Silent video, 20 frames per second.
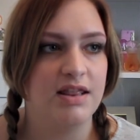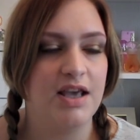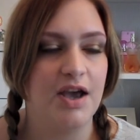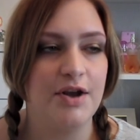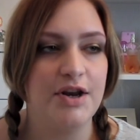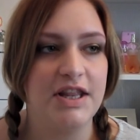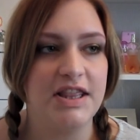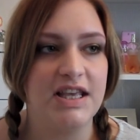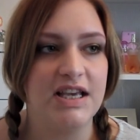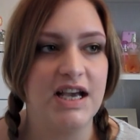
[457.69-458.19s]
The
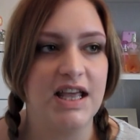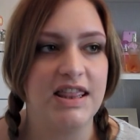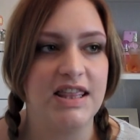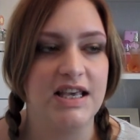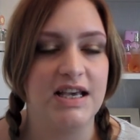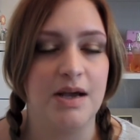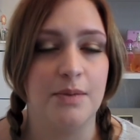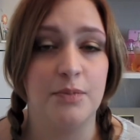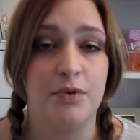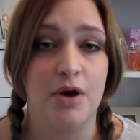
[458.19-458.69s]
only thing I
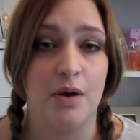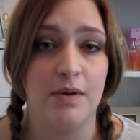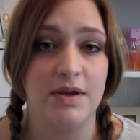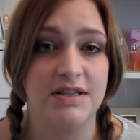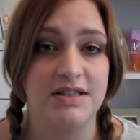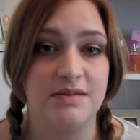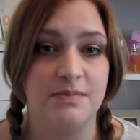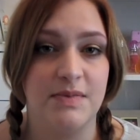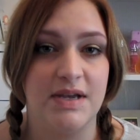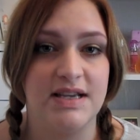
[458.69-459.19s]
think I'm
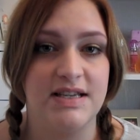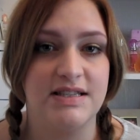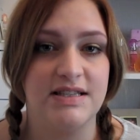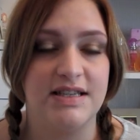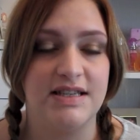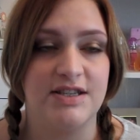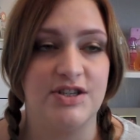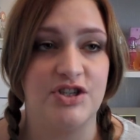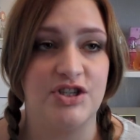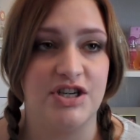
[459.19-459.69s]
going to miss
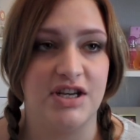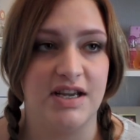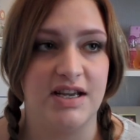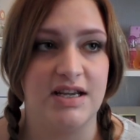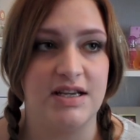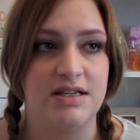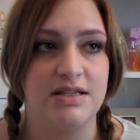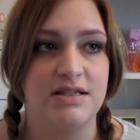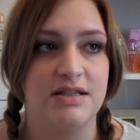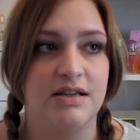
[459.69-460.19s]
is
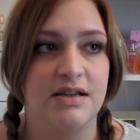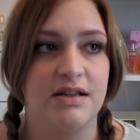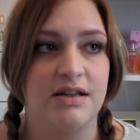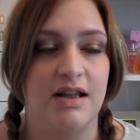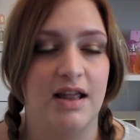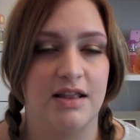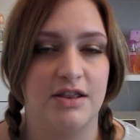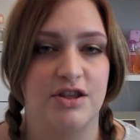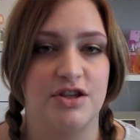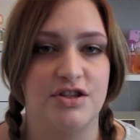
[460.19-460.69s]
cheese.
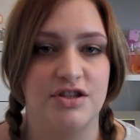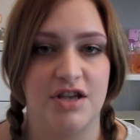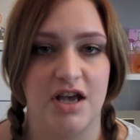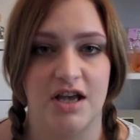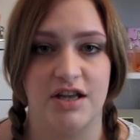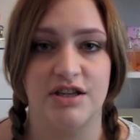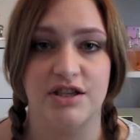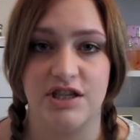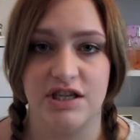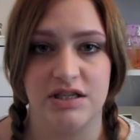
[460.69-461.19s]
Like the
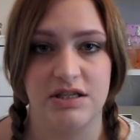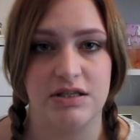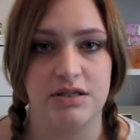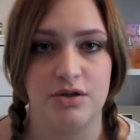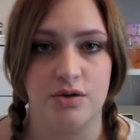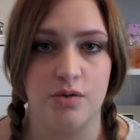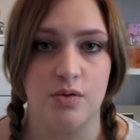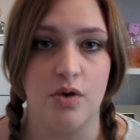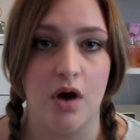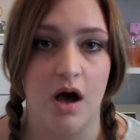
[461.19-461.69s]
certain cheeses
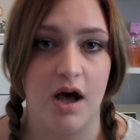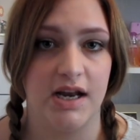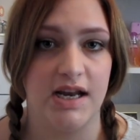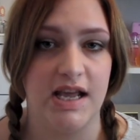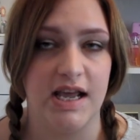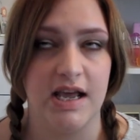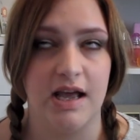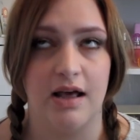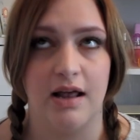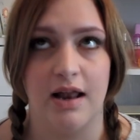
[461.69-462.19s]
that you
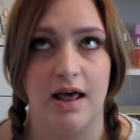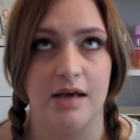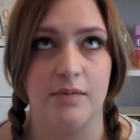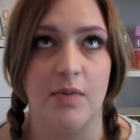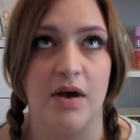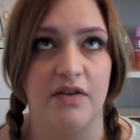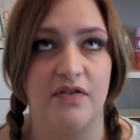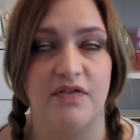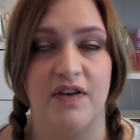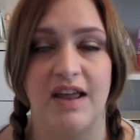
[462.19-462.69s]
can't eat are
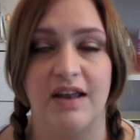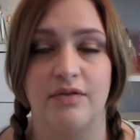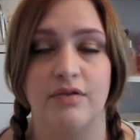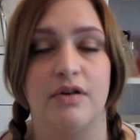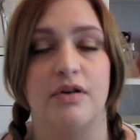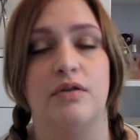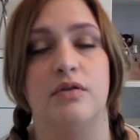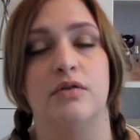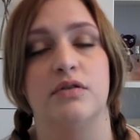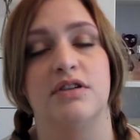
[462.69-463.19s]
like my
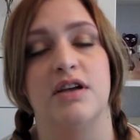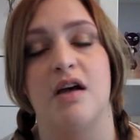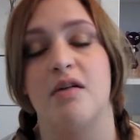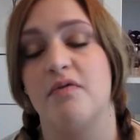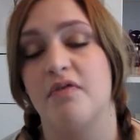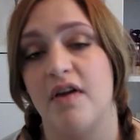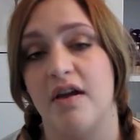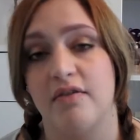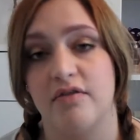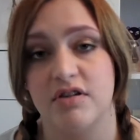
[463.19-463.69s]
favourite,
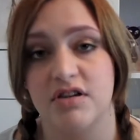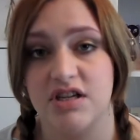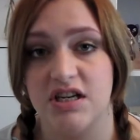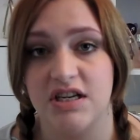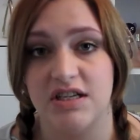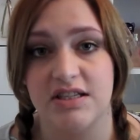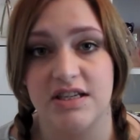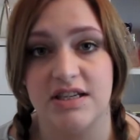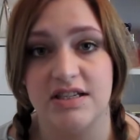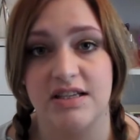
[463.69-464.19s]
all-time favourite
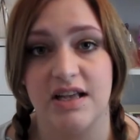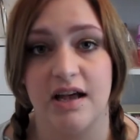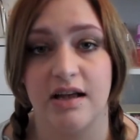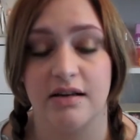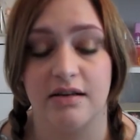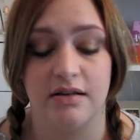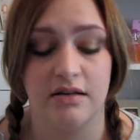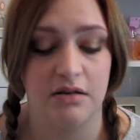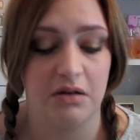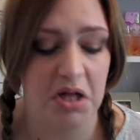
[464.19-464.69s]
cheeses,
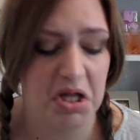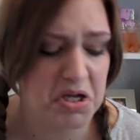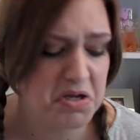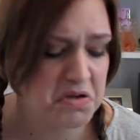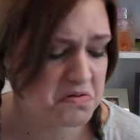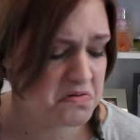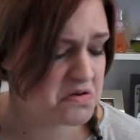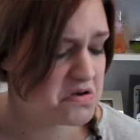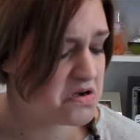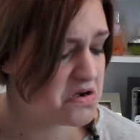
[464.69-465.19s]
and I
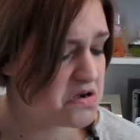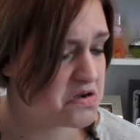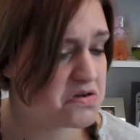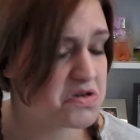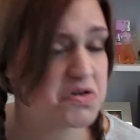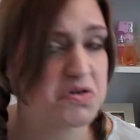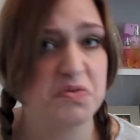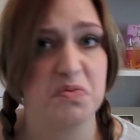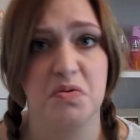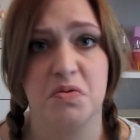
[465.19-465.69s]

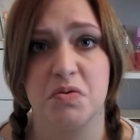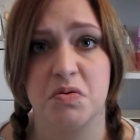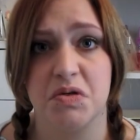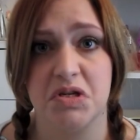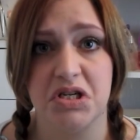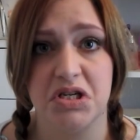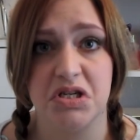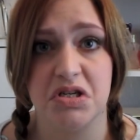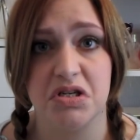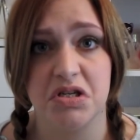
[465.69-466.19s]
just want to
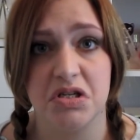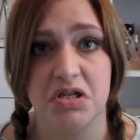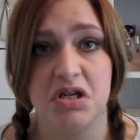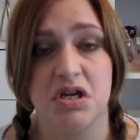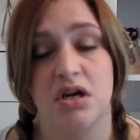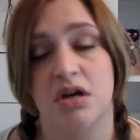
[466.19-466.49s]
eat.